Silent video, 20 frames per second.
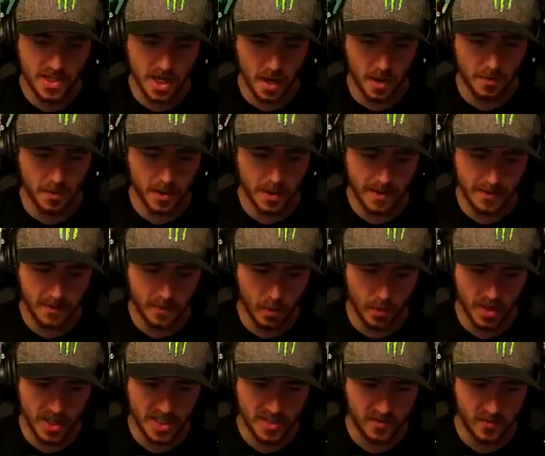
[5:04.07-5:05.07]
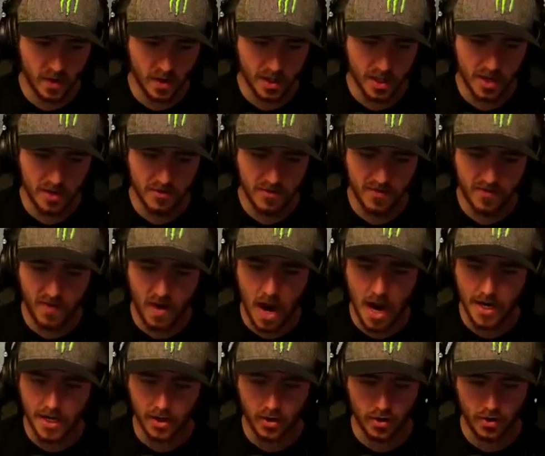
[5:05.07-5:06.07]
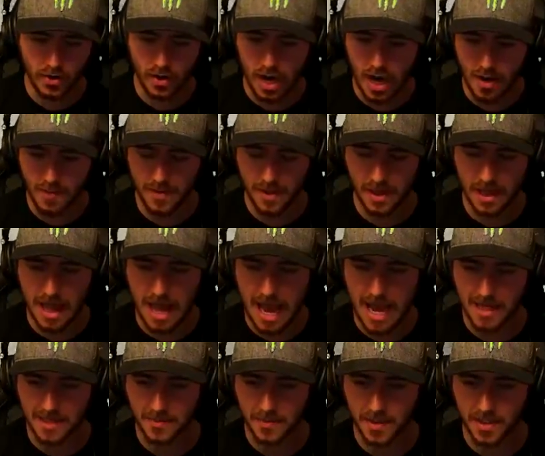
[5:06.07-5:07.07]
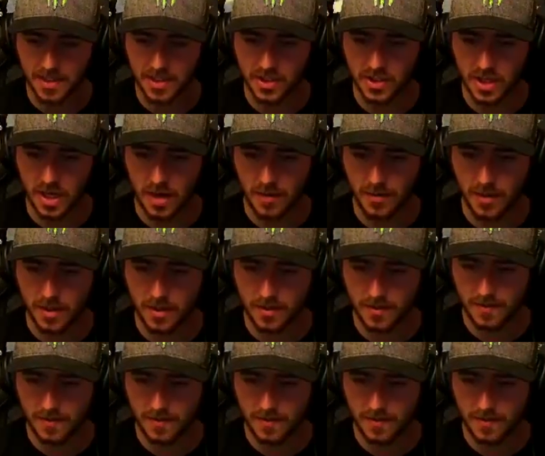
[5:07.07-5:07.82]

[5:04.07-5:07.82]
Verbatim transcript: unbelievable. He's fucking fired. I'm in last because of Jabba.